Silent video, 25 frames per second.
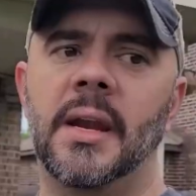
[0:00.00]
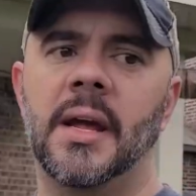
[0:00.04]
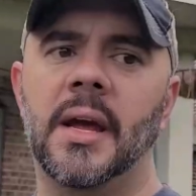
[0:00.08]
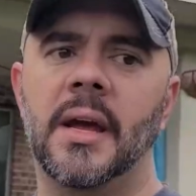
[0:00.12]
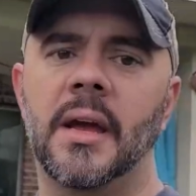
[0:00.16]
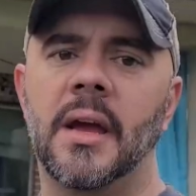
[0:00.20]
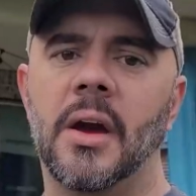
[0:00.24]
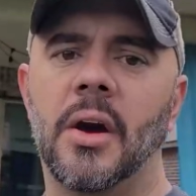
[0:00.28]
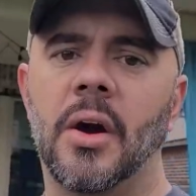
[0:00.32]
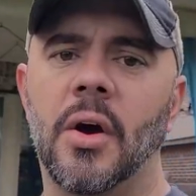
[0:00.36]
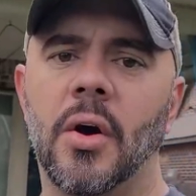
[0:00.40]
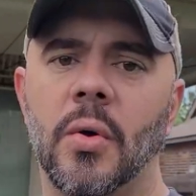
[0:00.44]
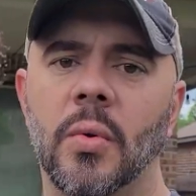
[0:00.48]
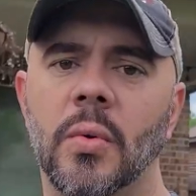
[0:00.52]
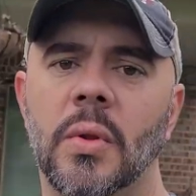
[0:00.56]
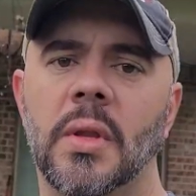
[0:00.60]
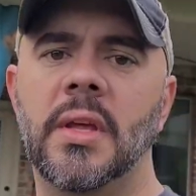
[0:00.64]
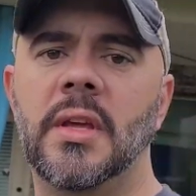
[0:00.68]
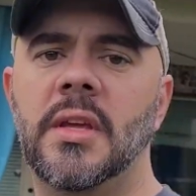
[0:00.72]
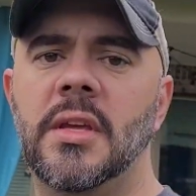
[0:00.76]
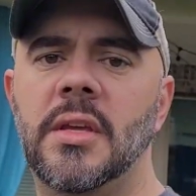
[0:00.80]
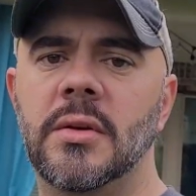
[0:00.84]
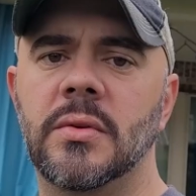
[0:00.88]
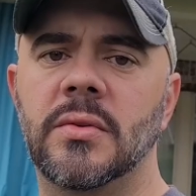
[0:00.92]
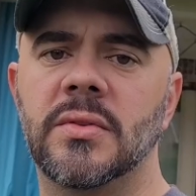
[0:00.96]
I only
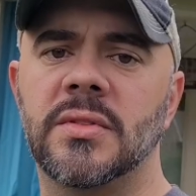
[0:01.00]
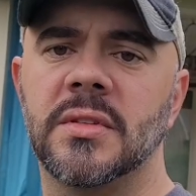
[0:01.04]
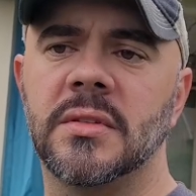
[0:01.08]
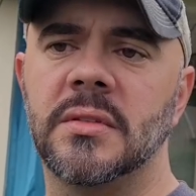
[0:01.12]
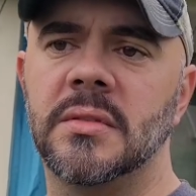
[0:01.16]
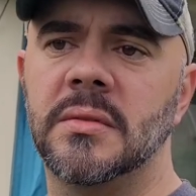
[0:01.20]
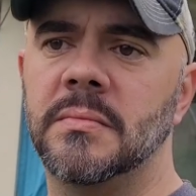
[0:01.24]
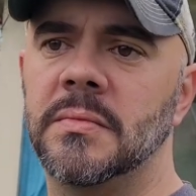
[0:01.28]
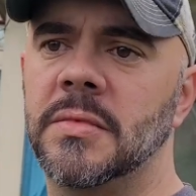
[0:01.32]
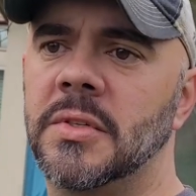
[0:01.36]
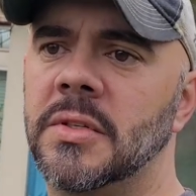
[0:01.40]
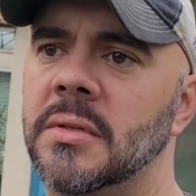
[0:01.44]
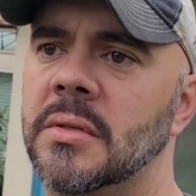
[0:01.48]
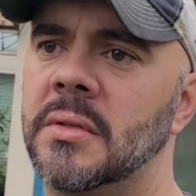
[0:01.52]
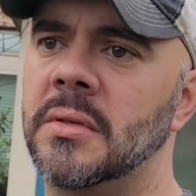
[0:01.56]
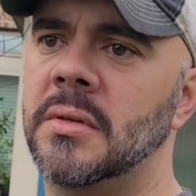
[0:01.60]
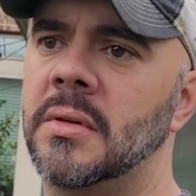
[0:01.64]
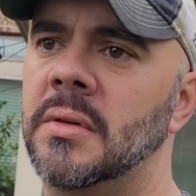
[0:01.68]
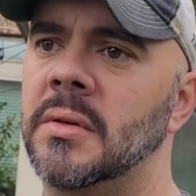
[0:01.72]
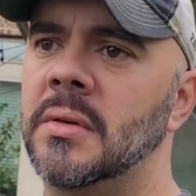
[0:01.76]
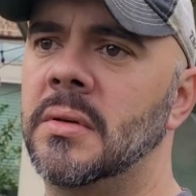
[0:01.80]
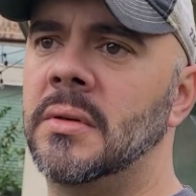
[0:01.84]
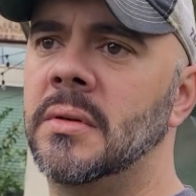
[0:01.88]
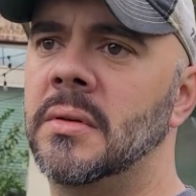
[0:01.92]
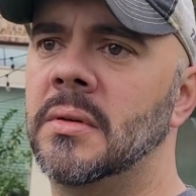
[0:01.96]
use them
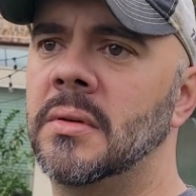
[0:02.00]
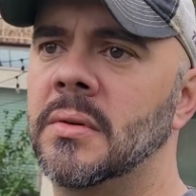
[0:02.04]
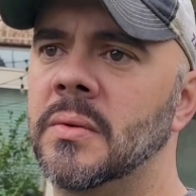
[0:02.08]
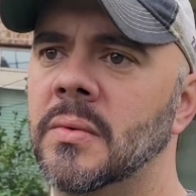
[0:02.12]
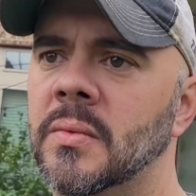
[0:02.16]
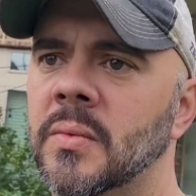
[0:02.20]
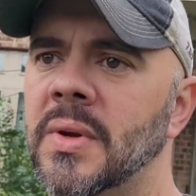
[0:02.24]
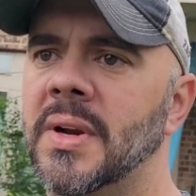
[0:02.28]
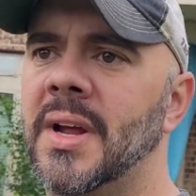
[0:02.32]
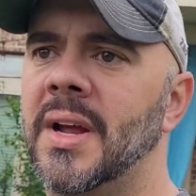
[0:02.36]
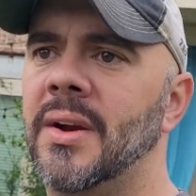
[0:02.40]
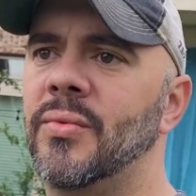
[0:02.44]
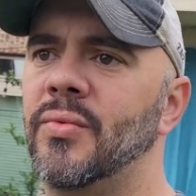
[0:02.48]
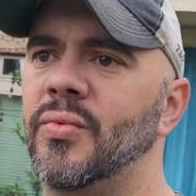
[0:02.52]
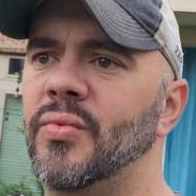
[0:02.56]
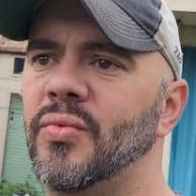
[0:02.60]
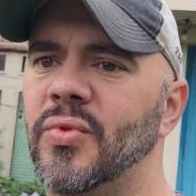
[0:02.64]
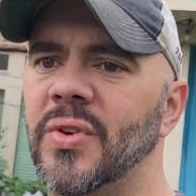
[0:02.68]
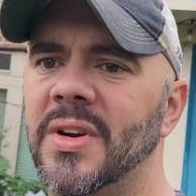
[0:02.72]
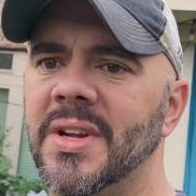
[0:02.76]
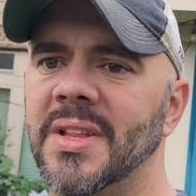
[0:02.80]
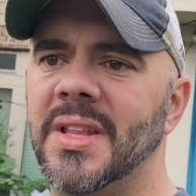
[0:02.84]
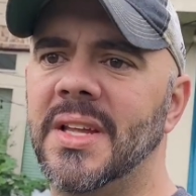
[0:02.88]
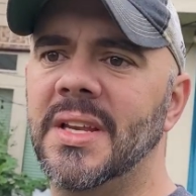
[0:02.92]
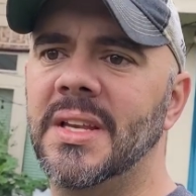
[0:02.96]
when I
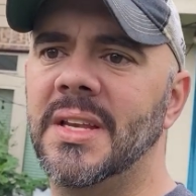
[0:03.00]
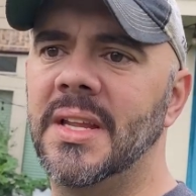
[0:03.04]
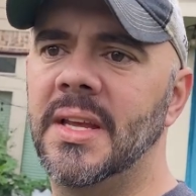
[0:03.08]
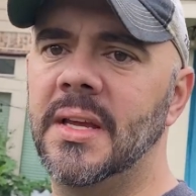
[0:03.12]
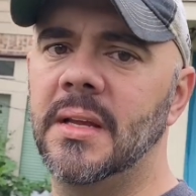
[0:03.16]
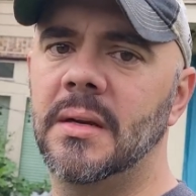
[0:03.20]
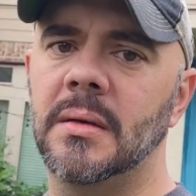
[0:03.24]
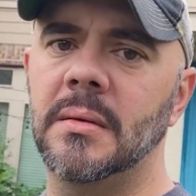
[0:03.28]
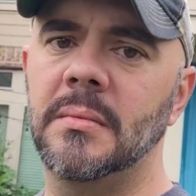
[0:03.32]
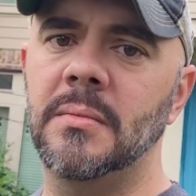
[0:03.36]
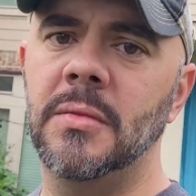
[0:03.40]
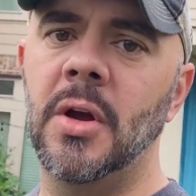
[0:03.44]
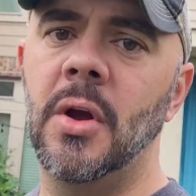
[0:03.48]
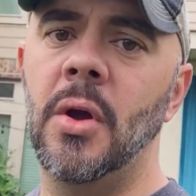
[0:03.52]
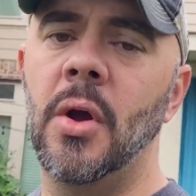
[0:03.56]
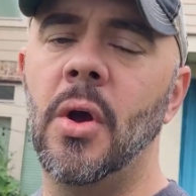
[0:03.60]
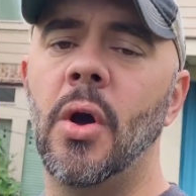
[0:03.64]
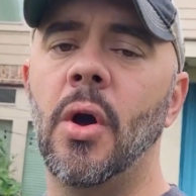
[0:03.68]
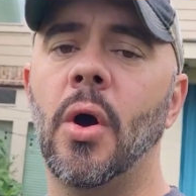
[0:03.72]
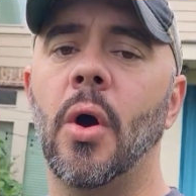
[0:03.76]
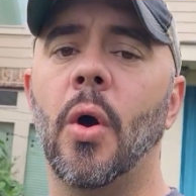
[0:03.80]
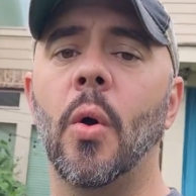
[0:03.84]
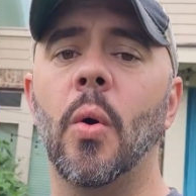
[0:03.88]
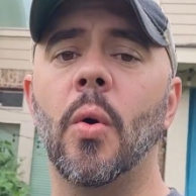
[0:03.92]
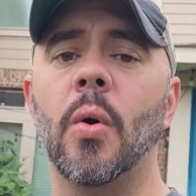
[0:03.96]
really need them,
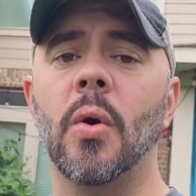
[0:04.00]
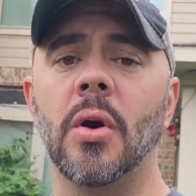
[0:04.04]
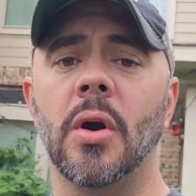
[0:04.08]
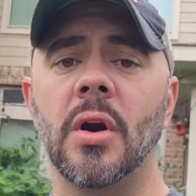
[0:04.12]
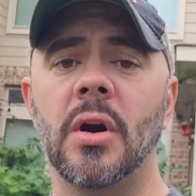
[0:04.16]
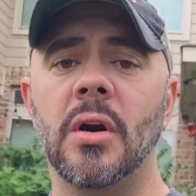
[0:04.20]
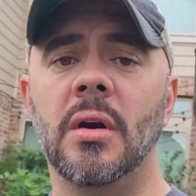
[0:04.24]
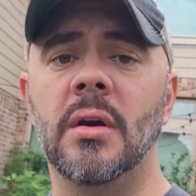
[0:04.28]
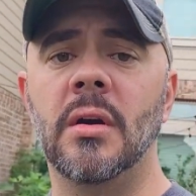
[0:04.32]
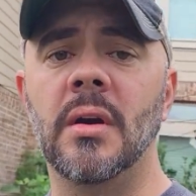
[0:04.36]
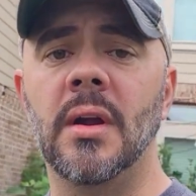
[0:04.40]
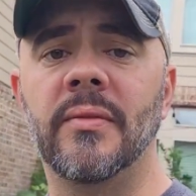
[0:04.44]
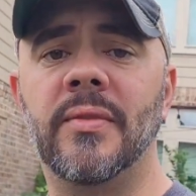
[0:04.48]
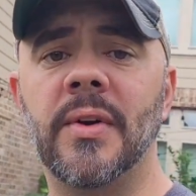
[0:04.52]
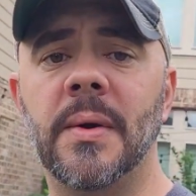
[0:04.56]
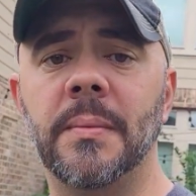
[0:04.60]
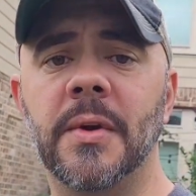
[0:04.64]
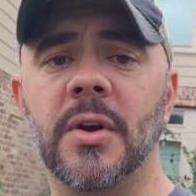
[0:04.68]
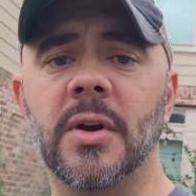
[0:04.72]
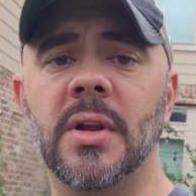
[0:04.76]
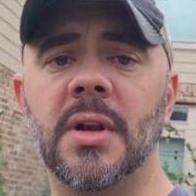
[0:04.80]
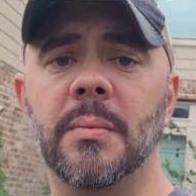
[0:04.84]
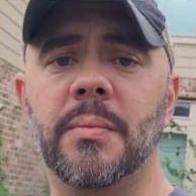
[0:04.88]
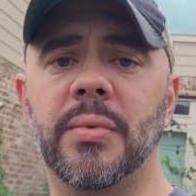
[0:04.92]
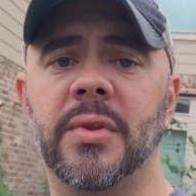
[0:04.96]
or if I'm
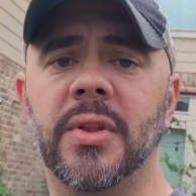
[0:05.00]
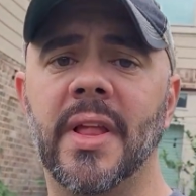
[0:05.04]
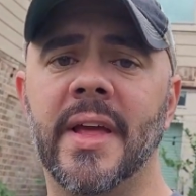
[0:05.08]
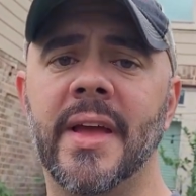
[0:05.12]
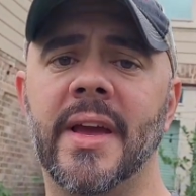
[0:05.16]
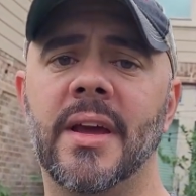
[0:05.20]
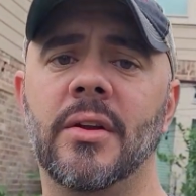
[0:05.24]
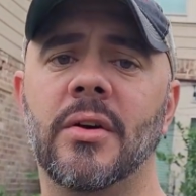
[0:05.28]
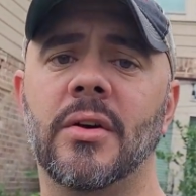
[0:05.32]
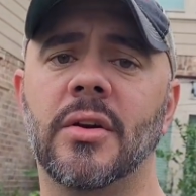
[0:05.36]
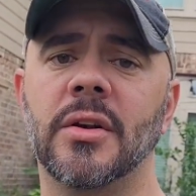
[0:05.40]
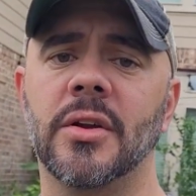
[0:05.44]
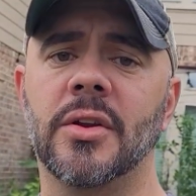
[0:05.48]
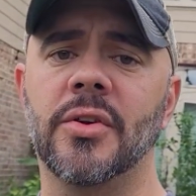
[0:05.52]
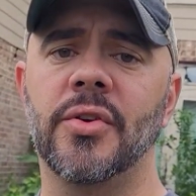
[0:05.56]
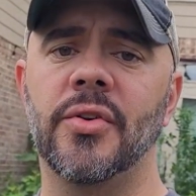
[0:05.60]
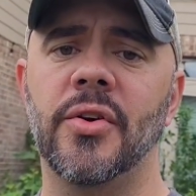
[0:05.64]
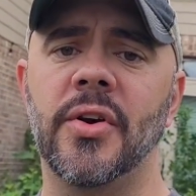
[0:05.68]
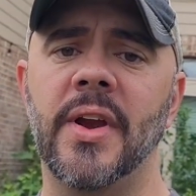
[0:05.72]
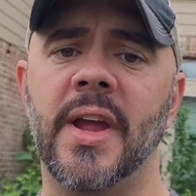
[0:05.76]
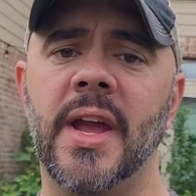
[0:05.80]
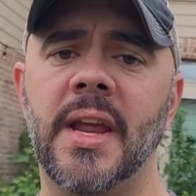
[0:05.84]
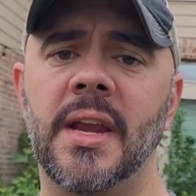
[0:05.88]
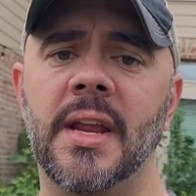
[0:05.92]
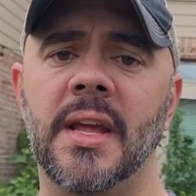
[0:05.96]
gonna plan on
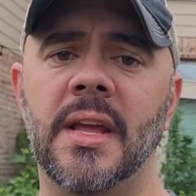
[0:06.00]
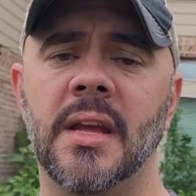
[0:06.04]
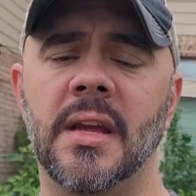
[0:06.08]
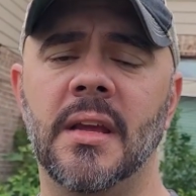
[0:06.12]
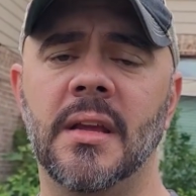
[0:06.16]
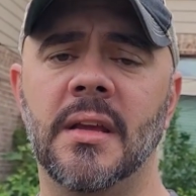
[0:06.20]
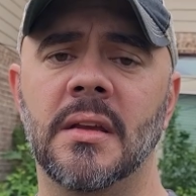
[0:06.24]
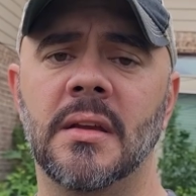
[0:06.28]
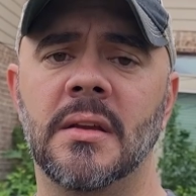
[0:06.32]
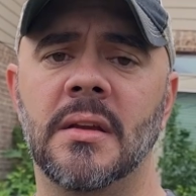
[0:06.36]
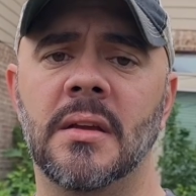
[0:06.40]
creating